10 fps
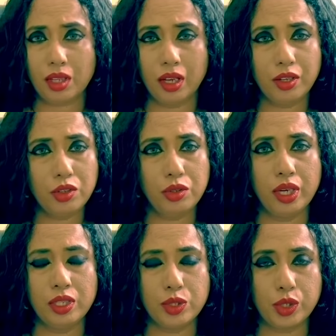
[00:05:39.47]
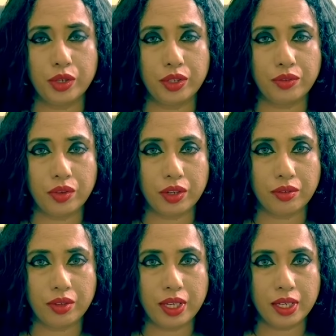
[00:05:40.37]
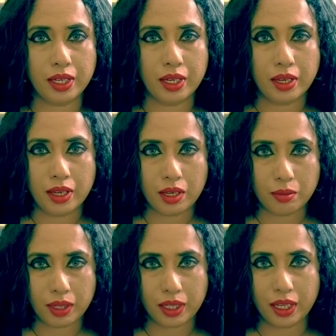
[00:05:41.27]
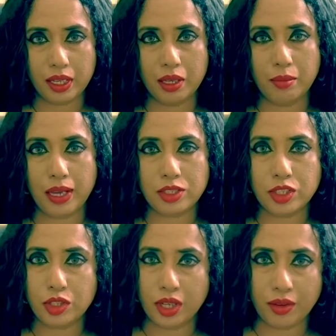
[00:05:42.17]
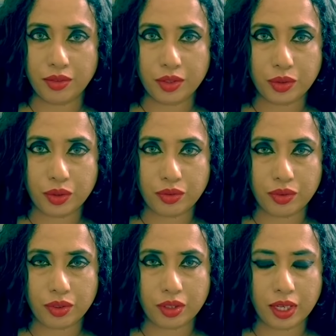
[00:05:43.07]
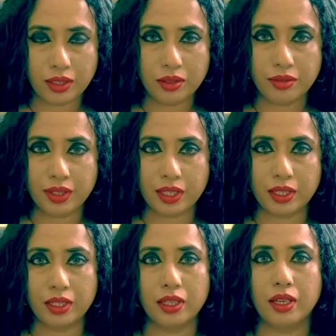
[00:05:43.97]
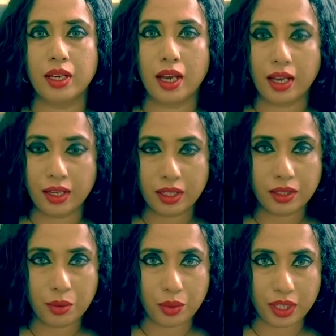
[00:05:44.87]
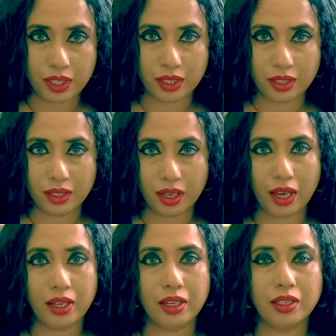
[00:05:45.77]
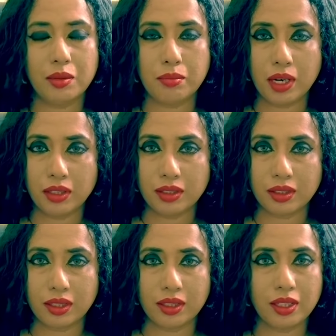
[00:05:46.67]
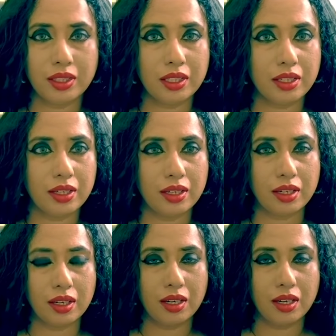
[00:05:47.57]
and you enjoyed it for a week. But imagine you have to do it for another week, another month, another year.